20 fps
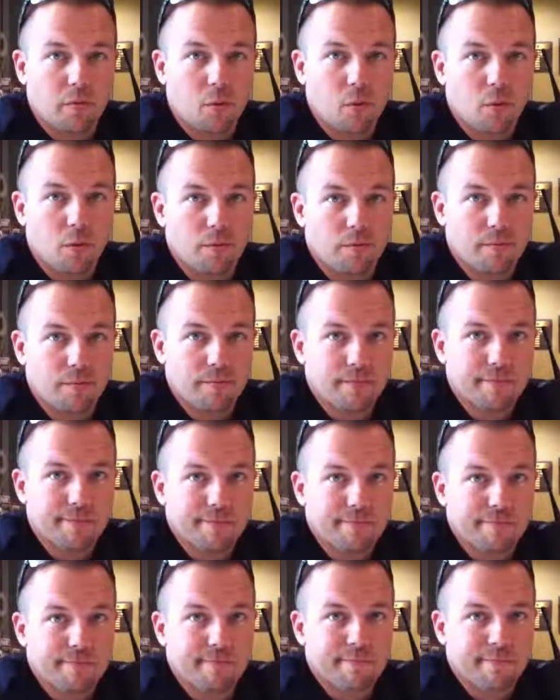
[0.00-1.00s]
for,
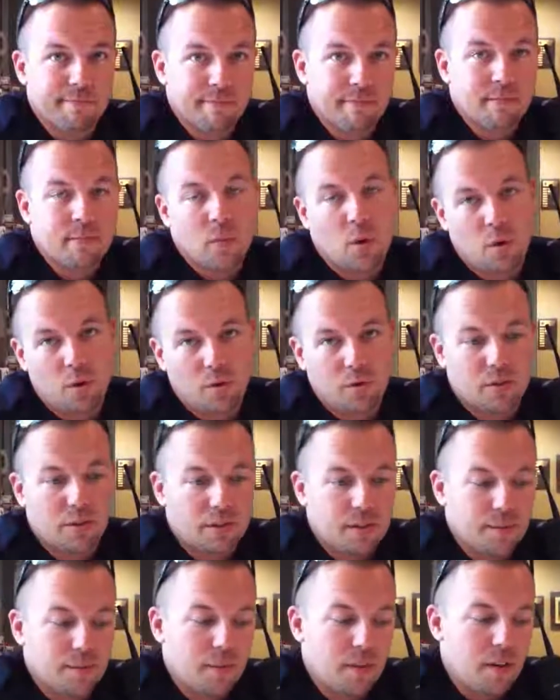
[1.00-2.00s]

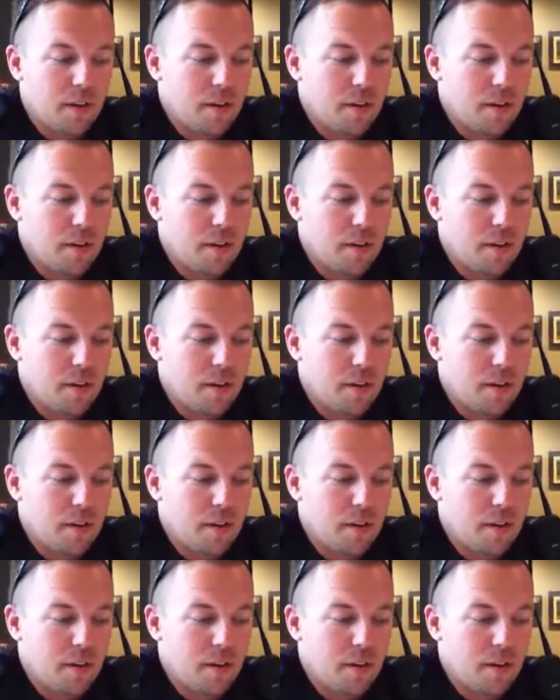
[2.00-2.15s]
honestly.